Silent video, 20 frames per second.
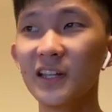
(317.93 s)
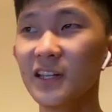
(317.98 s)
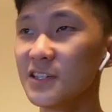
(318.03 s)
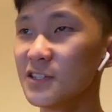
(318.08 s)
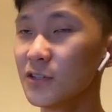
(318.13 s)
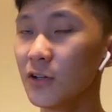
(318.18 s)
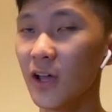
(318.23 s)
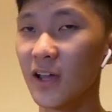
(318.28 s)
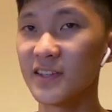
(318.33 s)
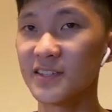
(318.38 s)
It's
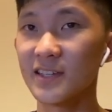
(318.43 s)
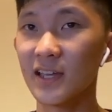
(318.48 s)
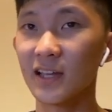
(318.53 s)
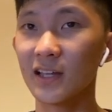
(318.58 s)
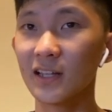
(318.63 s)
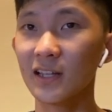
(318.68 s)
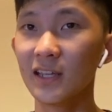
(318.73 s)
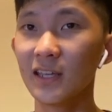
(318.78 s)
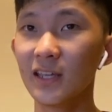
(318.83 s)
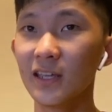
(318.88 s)
not
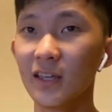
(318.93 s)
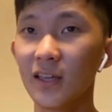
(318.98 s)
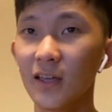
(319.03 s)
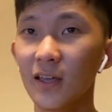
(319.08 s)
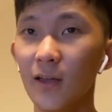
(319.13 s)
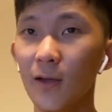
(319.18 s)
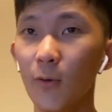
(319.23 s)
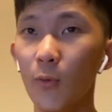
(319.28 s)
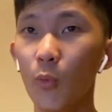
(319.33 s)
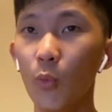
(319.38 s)
exactly
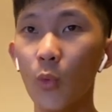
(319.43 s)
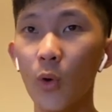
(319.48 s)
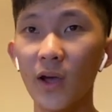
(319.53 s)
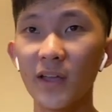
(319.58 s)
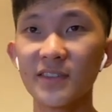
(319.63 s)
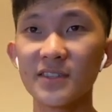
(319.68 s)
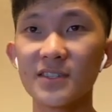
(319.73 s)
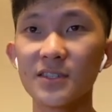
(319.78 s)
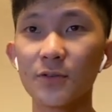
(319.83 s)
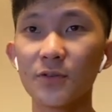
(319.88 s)

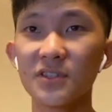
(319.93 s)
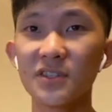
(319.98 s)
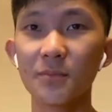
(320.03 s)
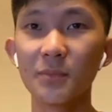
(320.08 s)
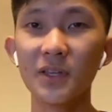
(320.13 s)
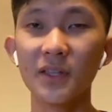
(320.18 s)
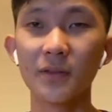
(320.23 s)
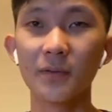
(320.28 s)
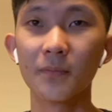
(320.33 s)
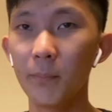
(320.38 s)
white, so it's a
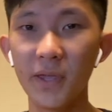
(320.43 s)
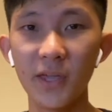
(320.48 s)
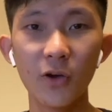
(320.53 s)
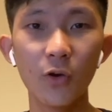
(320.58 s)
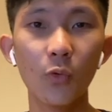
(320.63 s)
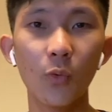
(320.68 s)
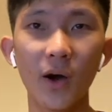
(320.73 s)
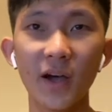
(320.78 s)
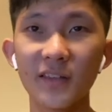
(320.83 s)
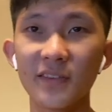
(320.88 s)
bit pale
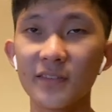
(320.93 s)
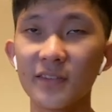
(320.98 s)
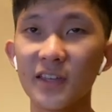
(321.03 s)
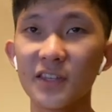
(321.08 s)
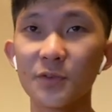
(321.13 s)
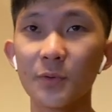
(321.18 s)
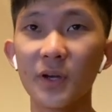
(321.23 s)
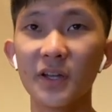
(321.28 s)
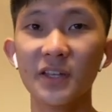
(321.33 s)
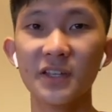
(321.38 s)
white. That's
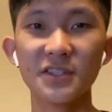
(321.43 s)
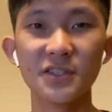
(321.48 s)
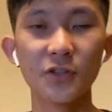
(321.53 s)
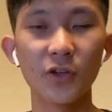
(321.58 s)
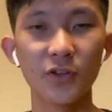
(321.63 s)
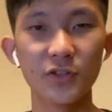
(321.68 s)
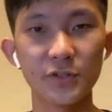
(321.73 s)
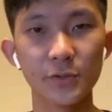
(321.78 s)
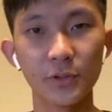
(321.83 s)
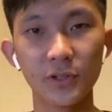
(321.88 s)
why it's
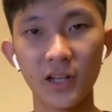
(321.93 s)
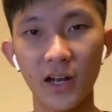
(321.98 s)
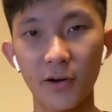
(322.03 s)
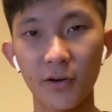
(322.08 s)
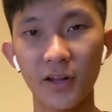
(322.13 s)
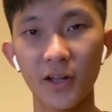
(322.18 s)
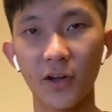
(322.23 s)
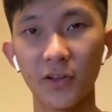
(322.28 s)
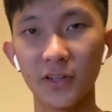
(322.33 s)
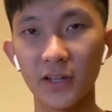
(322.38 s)
not so
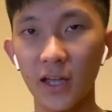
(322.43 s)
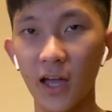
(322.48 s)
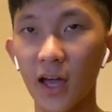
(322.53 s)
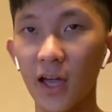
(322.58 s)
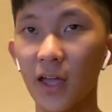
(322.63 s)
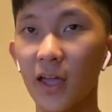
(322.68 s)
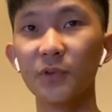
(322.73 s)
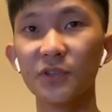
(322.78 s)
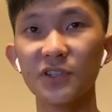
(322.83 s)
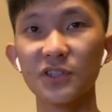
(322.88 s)
glaring on the
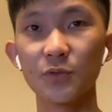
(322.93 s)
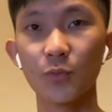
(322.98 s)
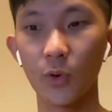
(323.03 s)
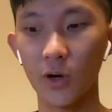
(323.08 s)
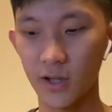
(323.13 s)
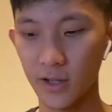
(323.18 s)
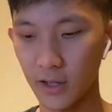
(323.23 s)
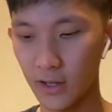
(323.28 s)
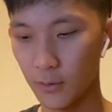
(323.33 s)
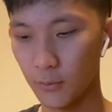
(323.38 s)
eye, which is
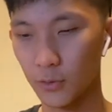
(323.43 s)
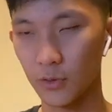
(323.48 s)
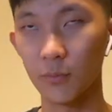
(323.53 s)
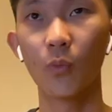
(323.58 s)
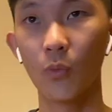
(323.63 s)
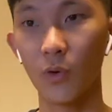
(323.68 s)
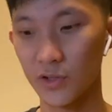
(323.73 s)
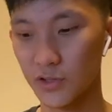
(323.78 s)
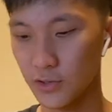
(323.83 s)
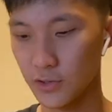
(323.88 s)
why I would
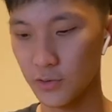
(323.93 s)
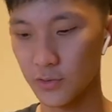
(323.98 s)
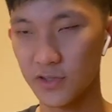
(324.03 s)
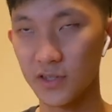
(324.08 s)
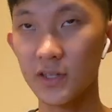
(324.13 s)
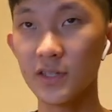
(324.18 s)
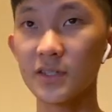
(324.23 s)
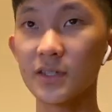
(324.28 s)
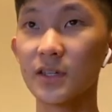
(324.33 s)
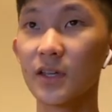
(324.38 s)
want to use
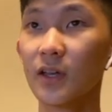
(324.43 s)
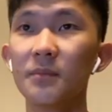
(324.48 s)
this.